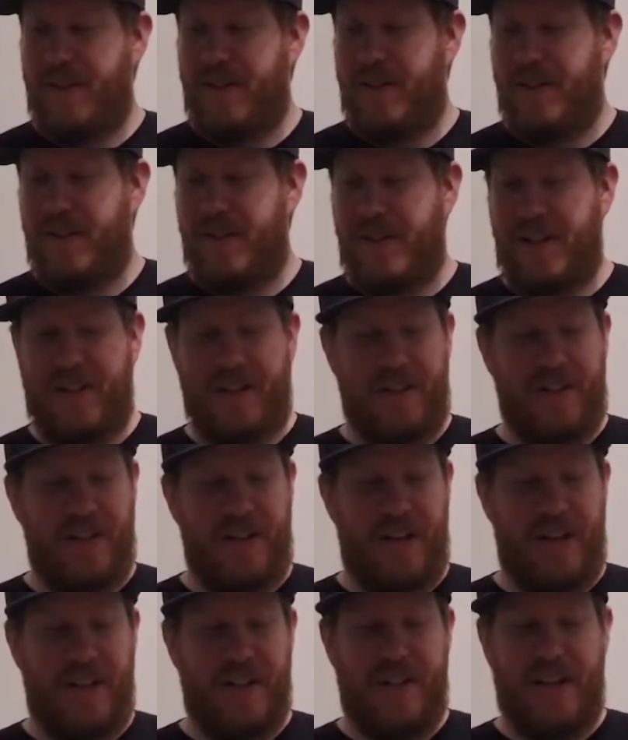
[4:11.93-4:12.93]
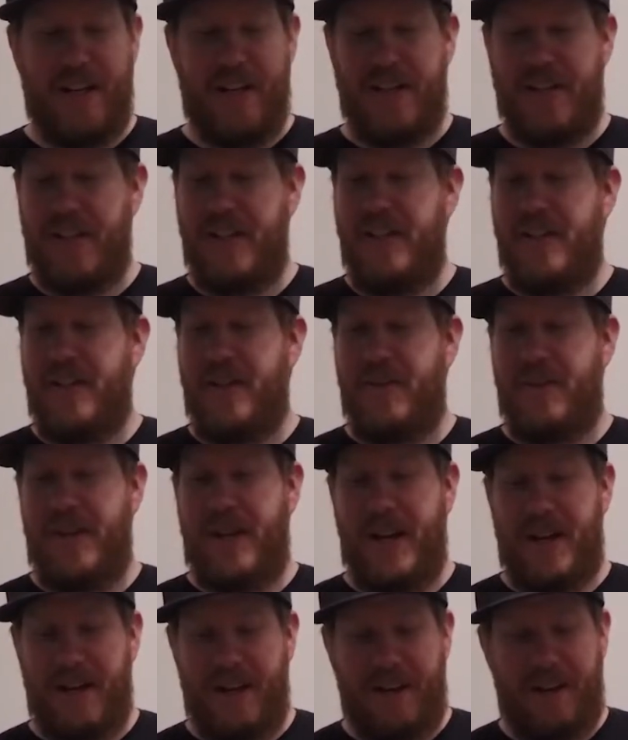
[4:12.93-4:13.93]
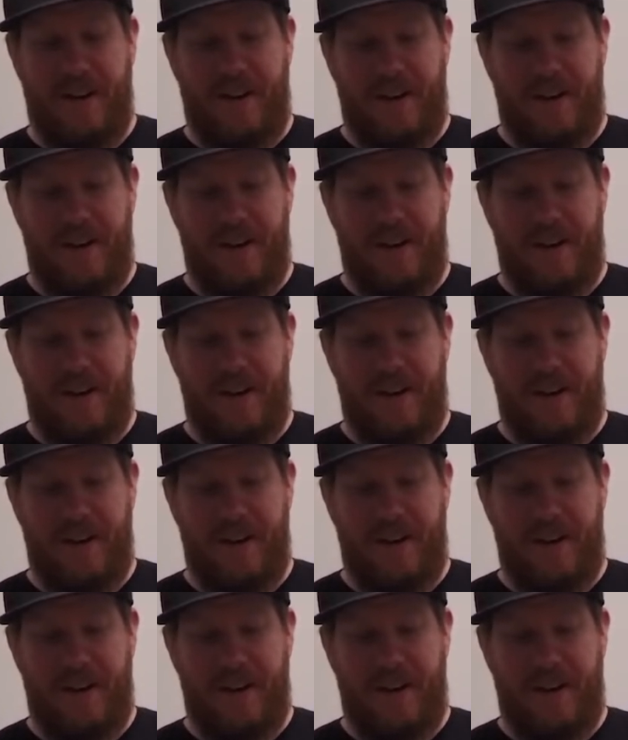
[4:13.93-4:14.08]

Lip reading: just going to try the tent without it.